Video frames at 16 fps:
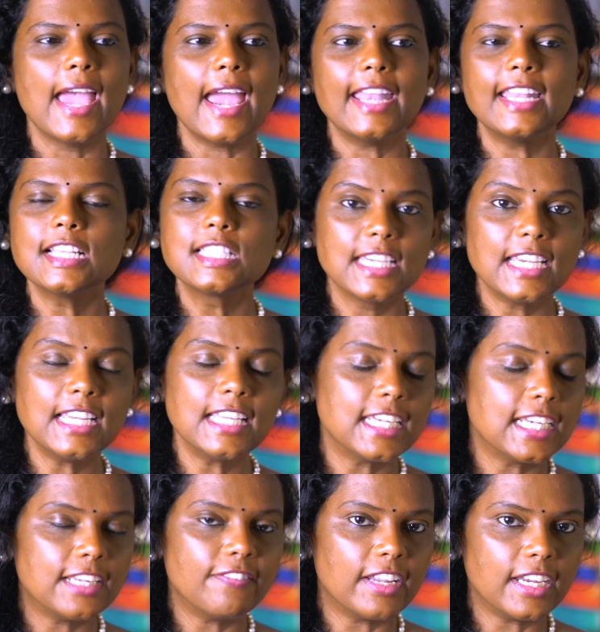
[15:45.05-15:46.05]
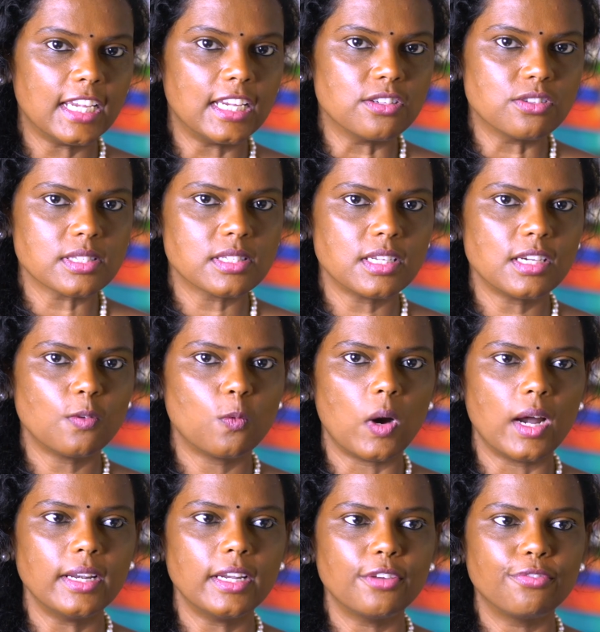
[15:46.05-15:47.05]
and it's really really very interesting
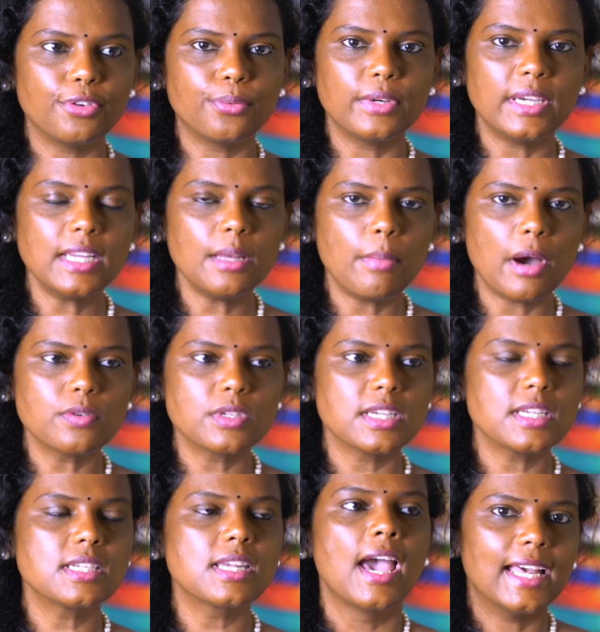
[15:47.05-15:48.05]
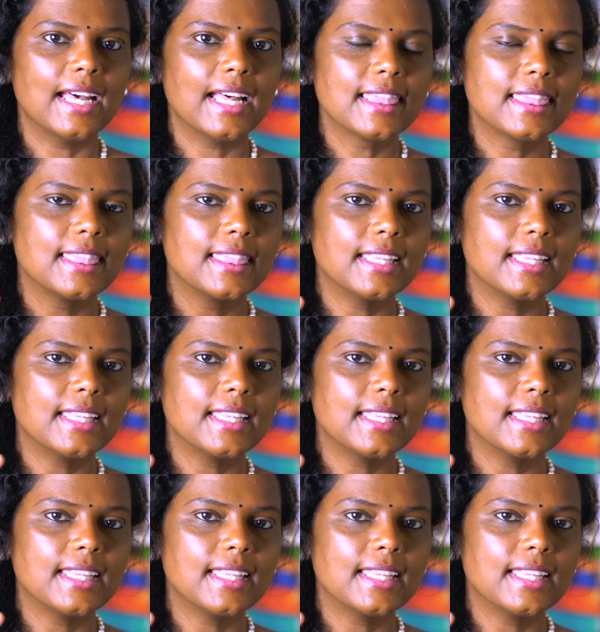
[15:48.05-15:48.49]
one if you read about it uh,